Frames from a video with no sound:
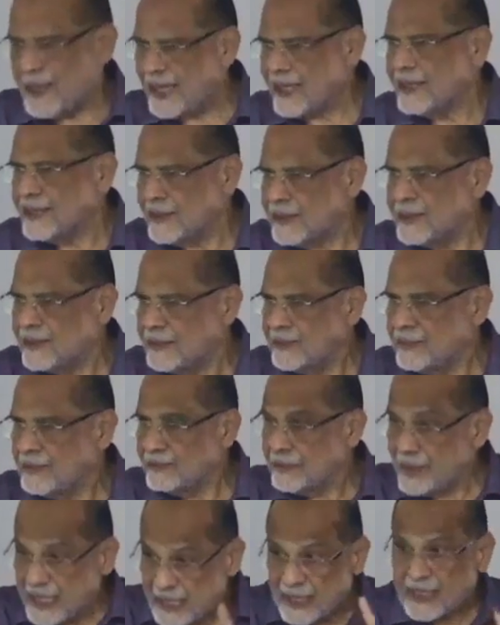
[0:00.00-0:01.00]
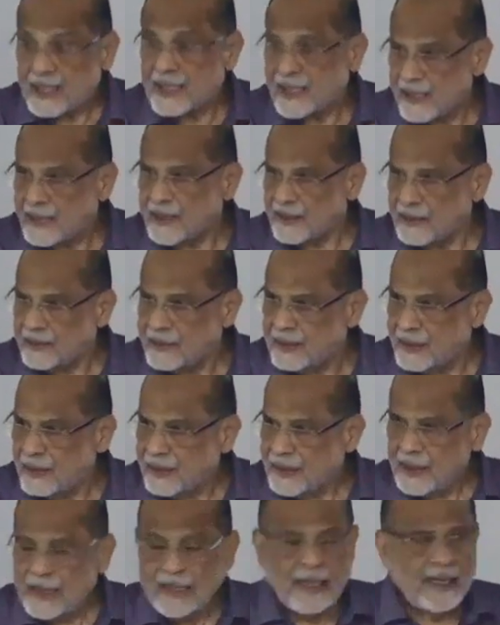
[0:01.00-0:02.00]
parent. Please understand.
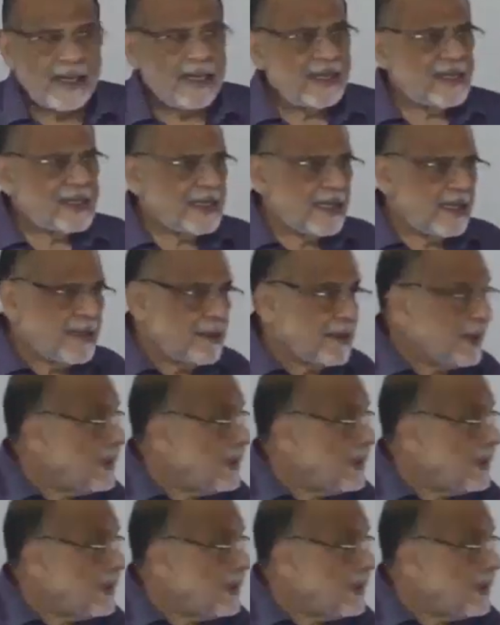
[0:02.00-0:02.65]
It is a